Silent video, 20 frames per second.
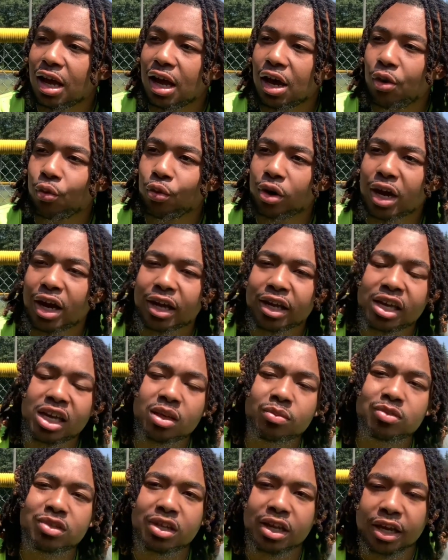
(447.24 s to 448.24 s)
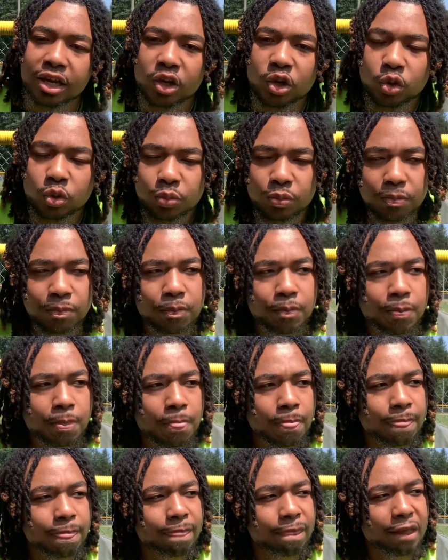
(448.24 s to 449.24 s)
when I came to help,
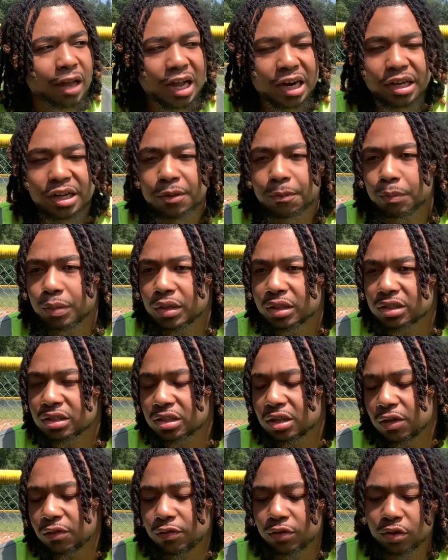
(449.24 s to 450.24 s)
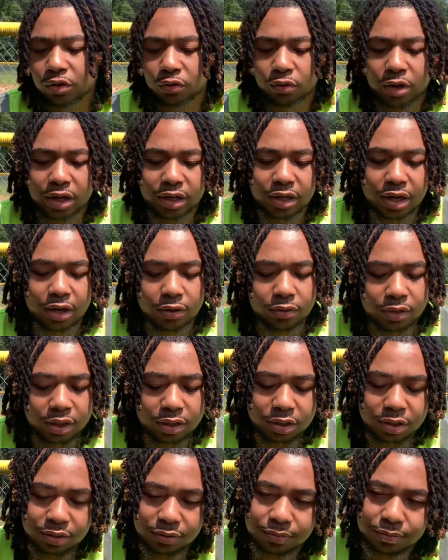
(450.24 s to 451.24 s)
I didn't put stuff in the right
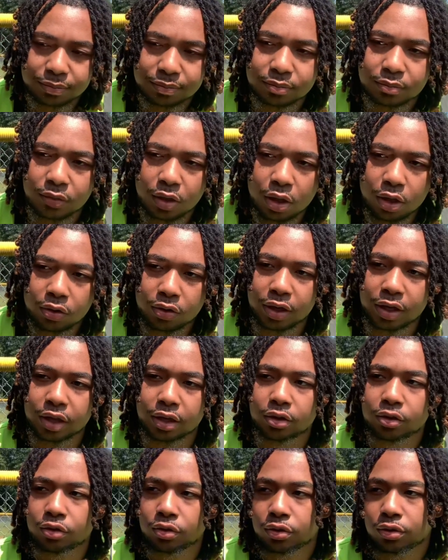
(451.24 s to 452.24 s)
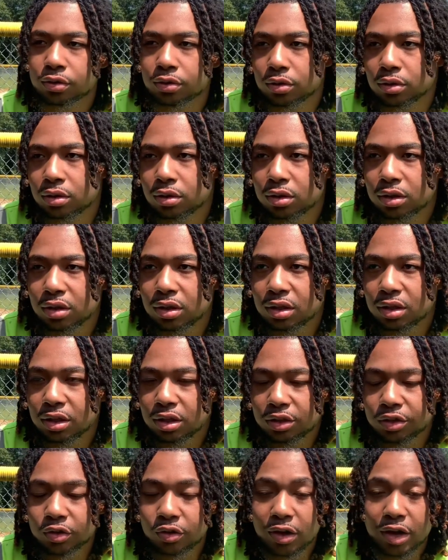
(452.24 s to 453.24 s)
direction. Okay, cool.
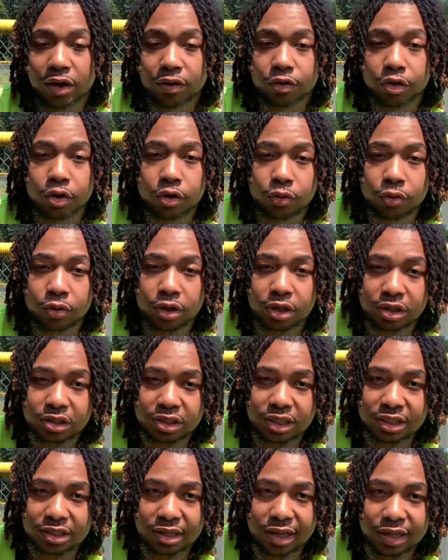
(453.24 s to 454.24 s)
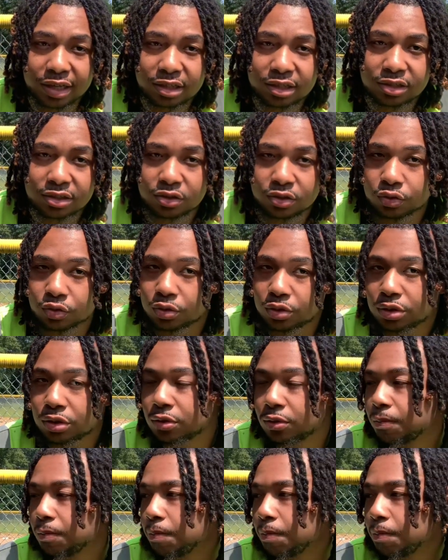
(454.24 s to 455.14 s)
You're going to have coworkers that's like this as well.